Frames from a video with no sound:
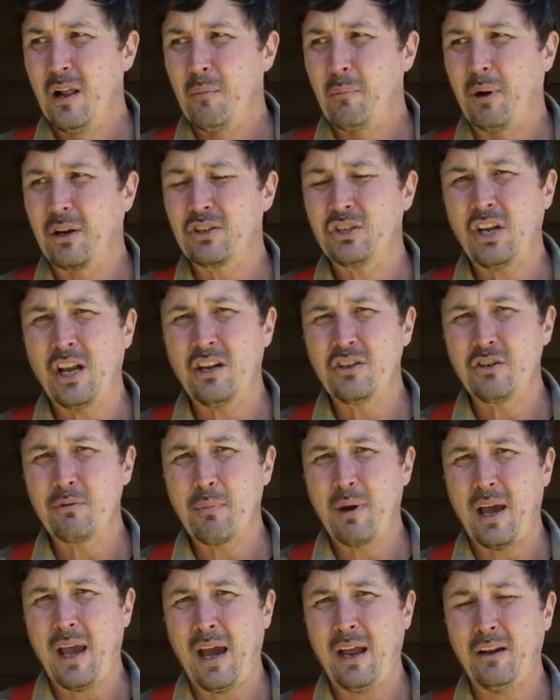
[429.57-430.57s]
by changing
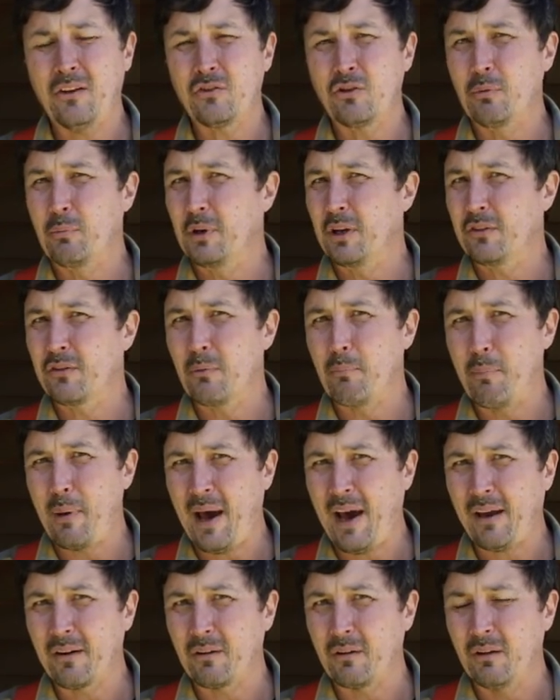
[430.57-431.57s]
my attitude, but it's a
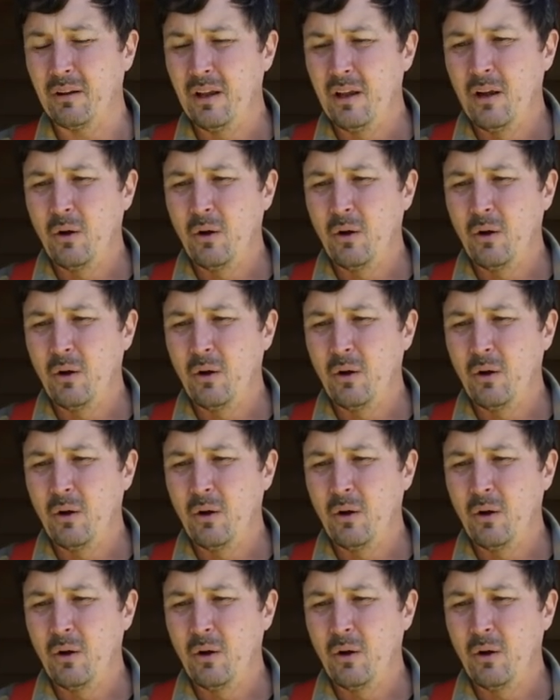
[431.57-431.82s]
battle.